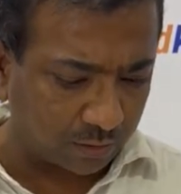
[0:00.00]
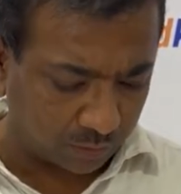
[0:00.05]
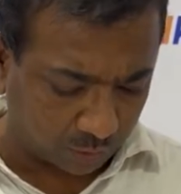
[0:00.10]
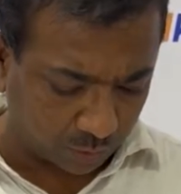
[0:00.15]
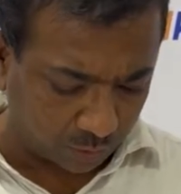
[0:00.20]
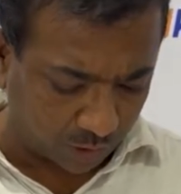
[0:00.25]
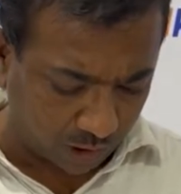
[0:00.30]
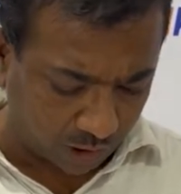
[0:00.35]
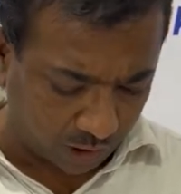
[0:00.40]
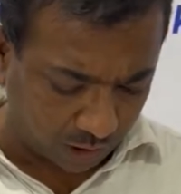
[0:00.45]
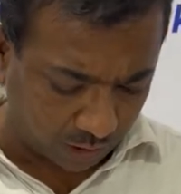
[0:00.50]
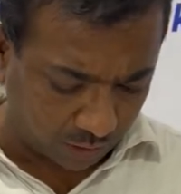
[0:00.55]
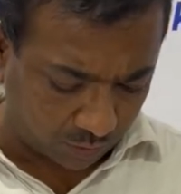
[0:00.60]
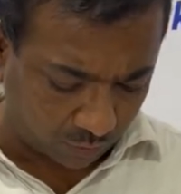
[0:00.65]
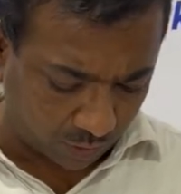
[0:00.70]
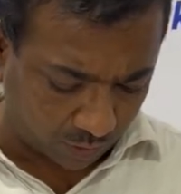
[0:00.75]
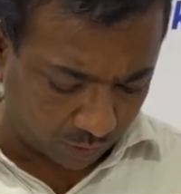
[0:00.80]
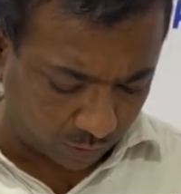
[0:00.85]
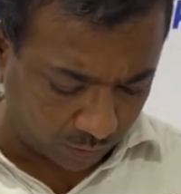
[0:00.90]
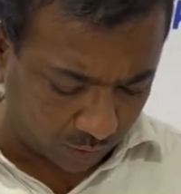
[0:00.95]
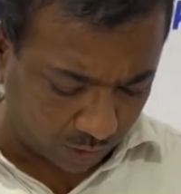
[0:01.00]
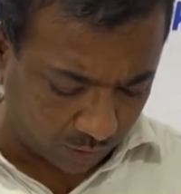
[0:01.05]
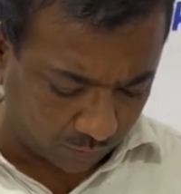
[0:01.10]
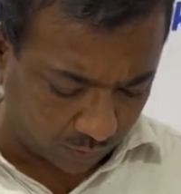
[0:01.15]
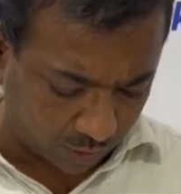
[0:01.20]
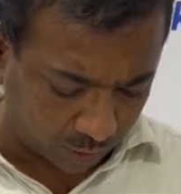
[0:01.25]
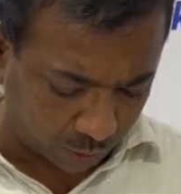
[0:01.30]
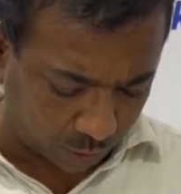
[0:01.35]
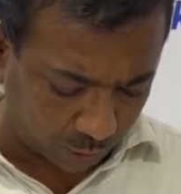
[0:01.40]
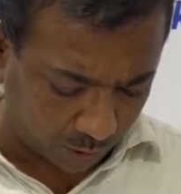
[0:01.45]
today
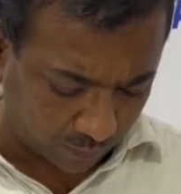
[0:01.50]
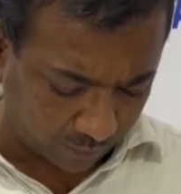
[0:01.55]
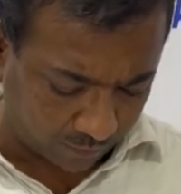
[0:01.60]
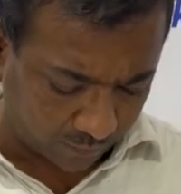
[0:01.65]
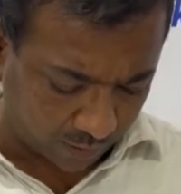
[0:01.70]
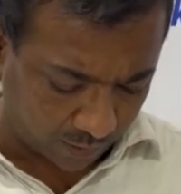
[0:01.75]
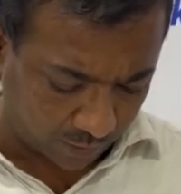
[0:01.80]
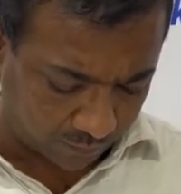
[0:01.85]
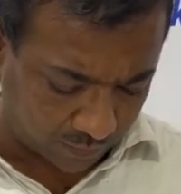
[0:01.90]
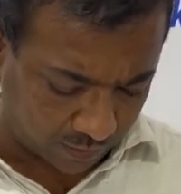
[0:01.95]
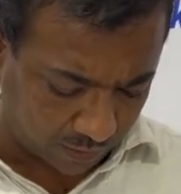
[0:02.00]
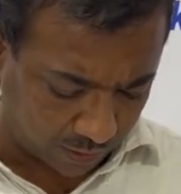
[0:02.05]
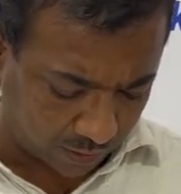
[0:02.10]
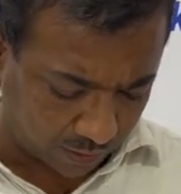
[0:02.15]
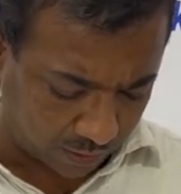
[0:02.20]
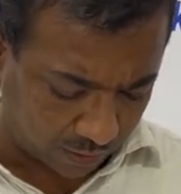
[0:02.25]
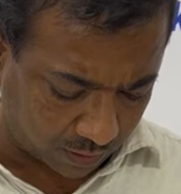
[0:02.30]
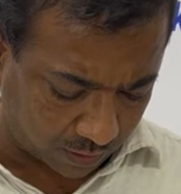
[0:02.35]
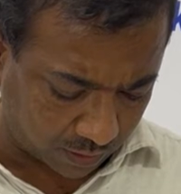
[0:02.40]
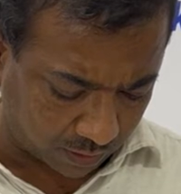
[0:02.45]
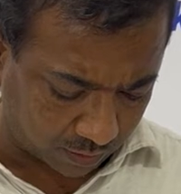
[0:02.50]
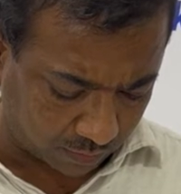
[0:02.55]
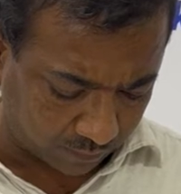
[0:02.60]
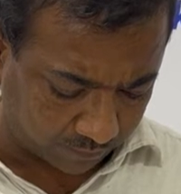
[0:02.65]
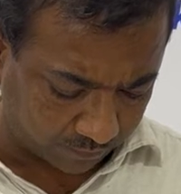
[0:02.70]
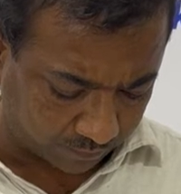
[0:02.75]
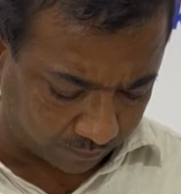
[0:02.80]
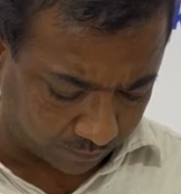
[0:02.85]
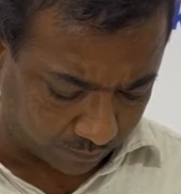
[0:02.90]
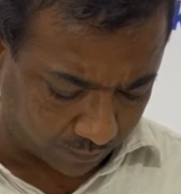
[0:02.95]
workshop, we have seen
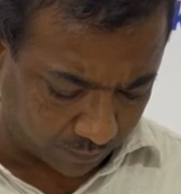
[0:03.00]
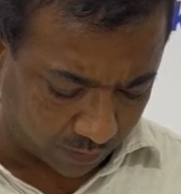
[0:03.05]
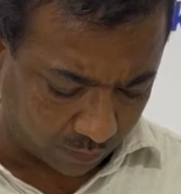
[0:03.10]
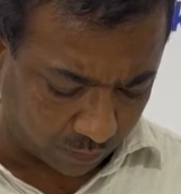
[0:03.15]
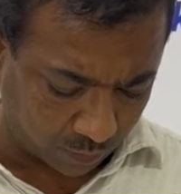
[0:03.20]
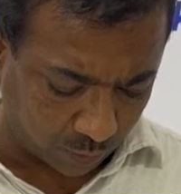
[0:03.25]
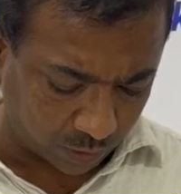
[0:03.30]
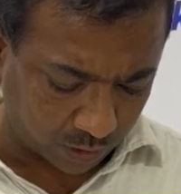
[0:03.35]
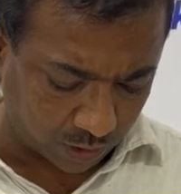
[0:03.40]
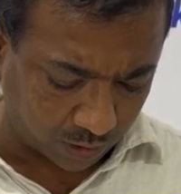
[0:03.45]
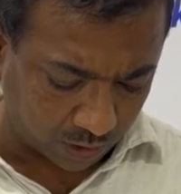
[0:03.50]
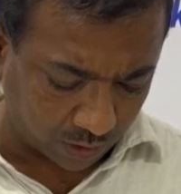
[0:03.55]
the motor